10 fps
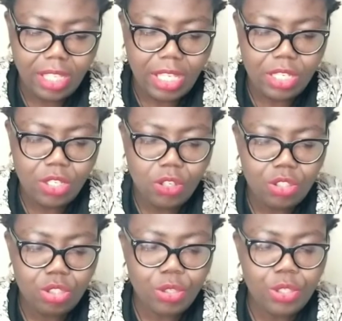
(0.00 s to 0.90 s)
And
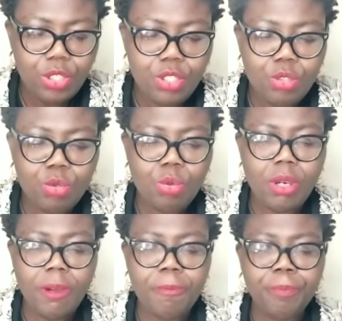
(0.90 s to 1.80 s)
also, you need
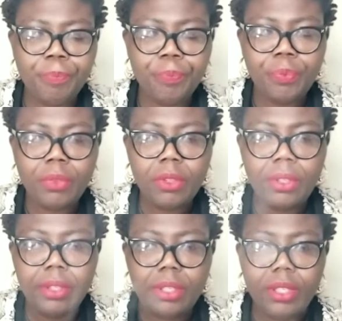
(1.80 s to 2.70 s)
to um,
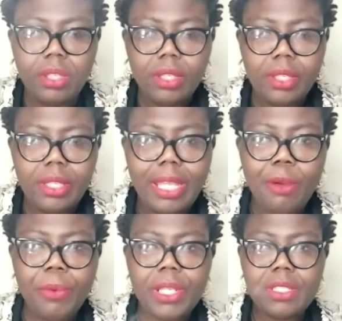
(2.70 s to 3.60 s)

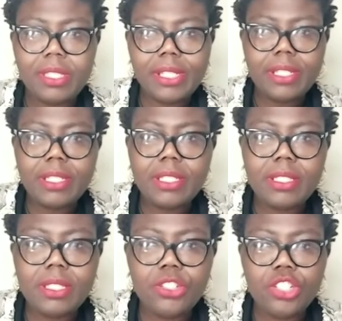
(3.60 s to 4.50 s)
yeah, when taking
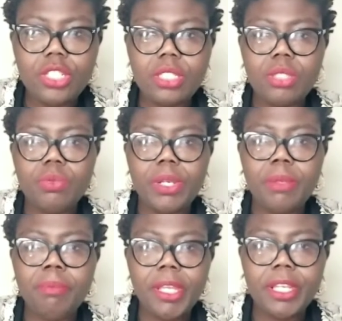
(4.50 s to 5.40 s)
decisions,
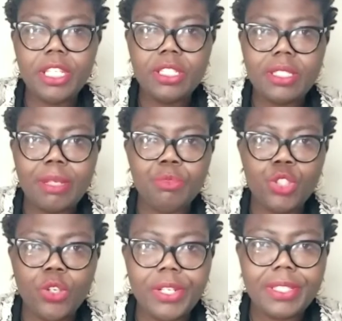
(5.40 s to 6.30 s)
when making some
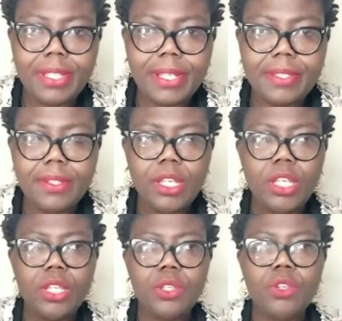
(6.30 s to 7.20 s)
choices,
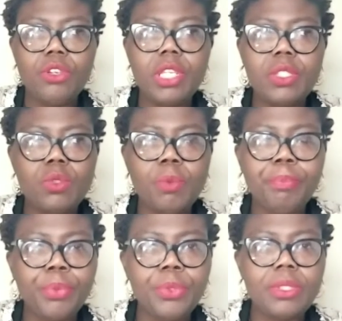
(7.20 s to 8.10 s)
you need to
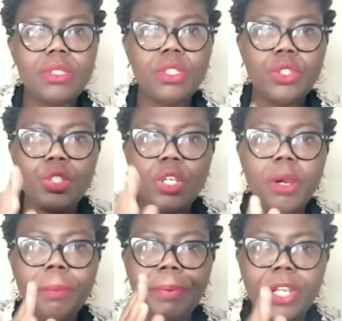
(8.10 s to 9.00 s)
put
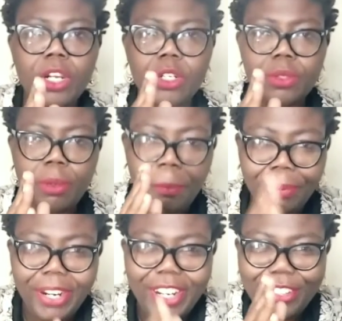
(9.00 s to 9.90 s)
your prior
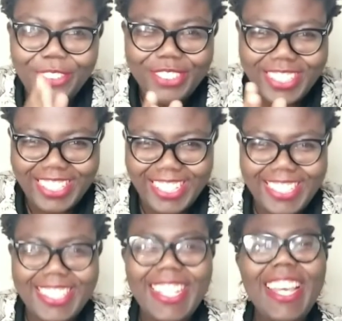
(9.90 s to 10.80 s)
priorities.